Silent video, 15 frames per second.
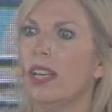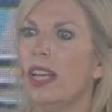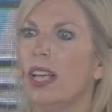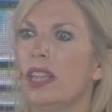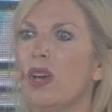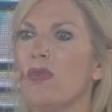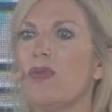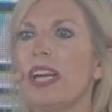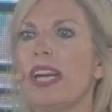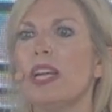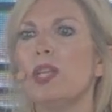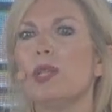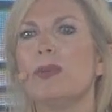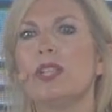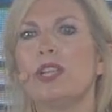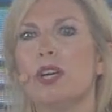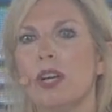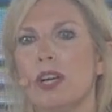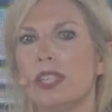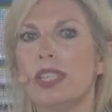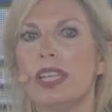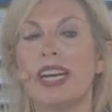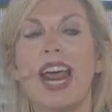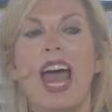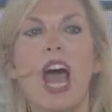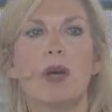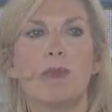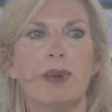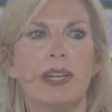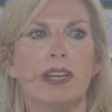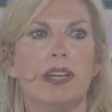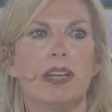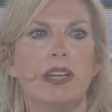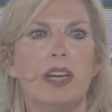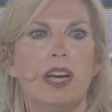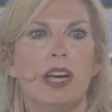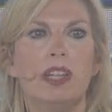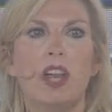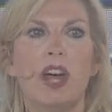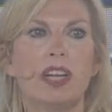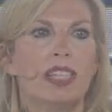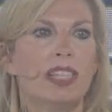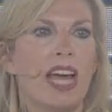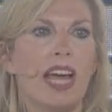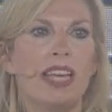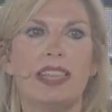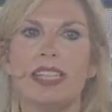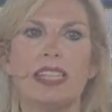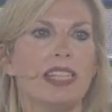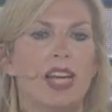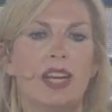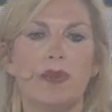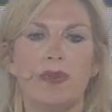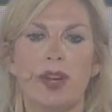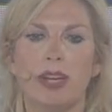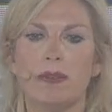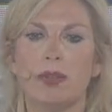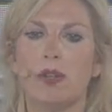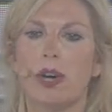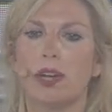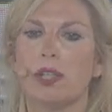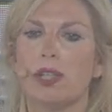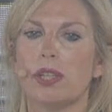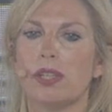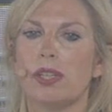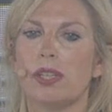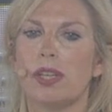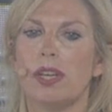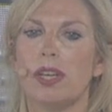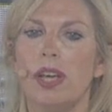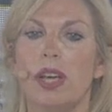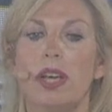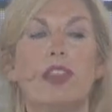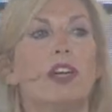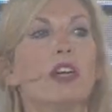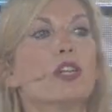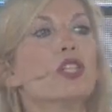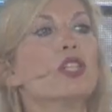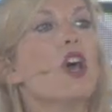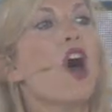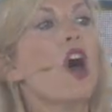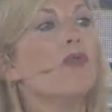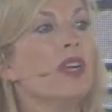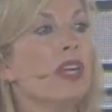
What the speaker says: that financial returns can happen alongside these innovative structures that are solving